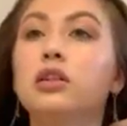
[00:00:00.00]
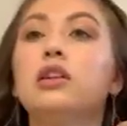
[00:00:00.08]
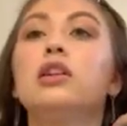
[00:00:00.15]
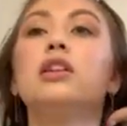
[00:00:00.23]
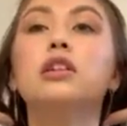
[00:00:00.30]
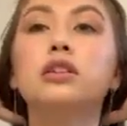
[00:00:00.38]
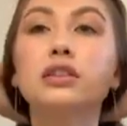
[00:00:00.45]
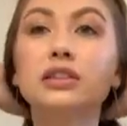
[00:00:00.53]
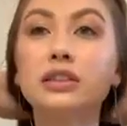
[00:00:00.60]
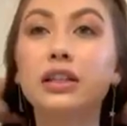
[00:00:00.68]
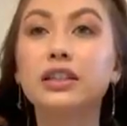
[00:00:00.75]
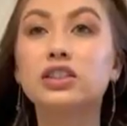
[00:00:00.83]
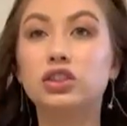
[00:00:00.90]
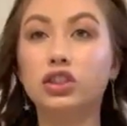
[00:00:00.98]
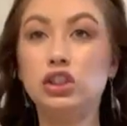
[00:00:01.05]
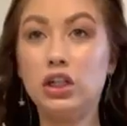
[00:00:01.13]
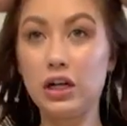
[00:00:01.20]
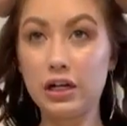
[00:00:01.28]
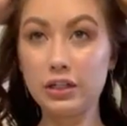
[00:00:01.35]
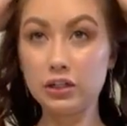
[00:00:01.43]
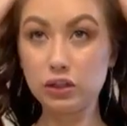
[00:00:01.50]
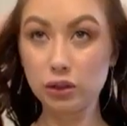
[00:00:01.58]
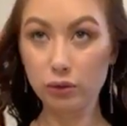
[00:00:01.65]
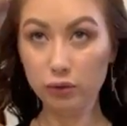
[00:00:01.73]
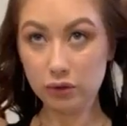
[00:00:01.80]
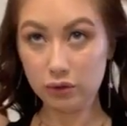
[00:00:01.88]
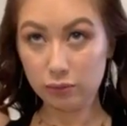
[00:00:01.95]
nice shine to them.
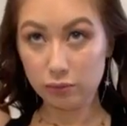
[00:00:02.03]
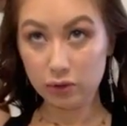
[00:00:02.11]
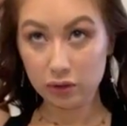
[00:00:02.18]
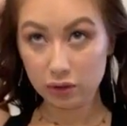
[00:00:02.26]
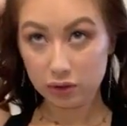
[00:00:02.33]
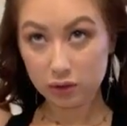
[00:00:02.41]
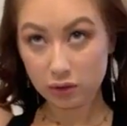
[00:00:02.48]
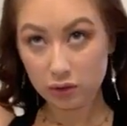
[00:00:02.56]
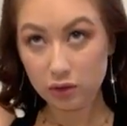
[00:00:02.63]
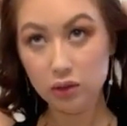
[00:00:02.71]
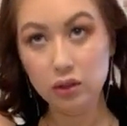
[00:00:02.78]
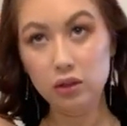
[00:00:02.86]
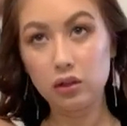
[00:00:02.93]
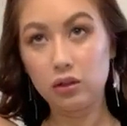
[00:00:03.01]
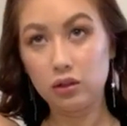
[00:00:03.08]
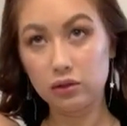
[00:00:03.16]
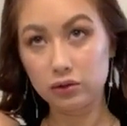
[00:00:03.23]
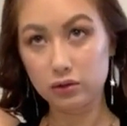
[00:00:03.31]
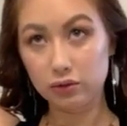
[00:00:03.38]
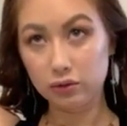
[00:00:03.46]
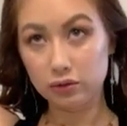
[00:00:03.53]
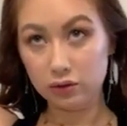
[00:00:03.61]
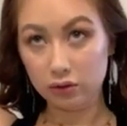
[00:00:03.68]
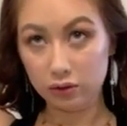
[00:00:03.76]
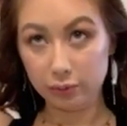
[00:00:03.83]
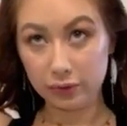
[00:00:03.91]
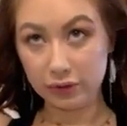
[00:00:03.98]
Also use a little bit of
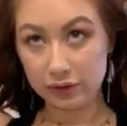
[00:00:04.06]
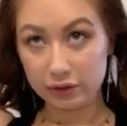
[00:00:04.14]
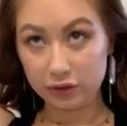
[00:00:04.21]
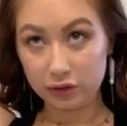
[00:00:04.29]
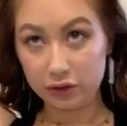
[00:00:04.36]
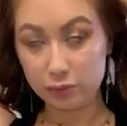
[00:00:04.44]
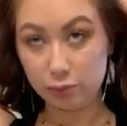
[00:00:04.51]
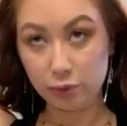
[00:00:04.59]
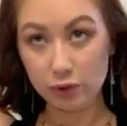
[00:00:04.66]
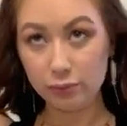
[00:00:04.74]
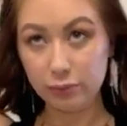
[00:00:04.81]
this to just put my